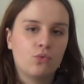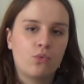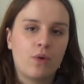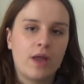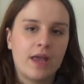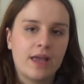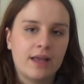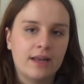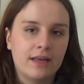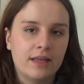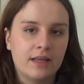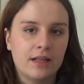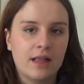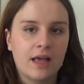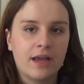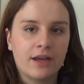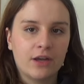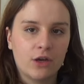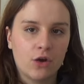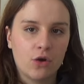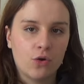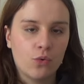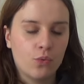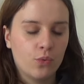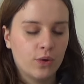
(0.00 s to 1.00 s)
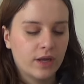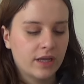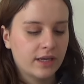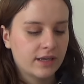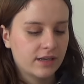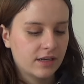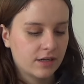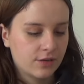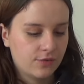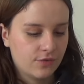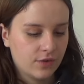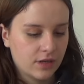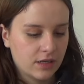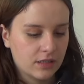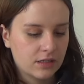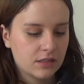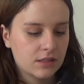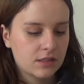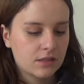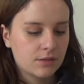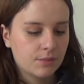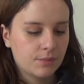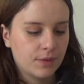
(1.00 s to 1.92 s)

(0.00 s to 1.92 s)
ready like a week in advance,